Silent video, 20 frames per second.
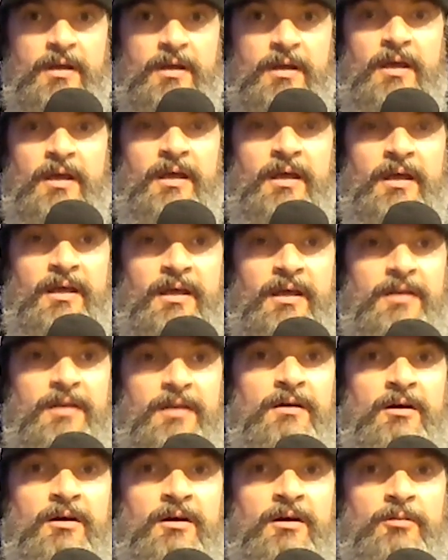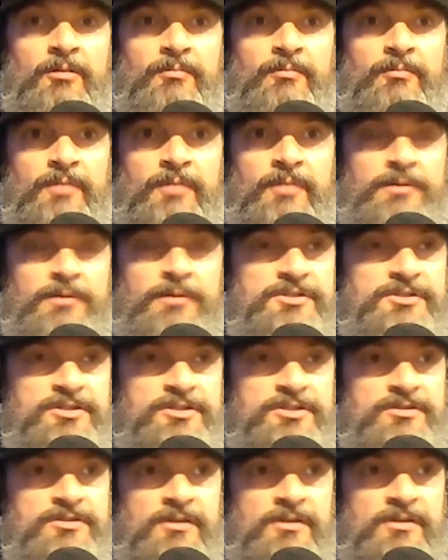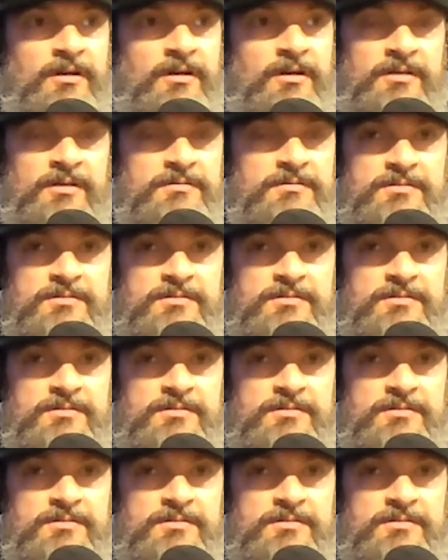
And um, it was just uh,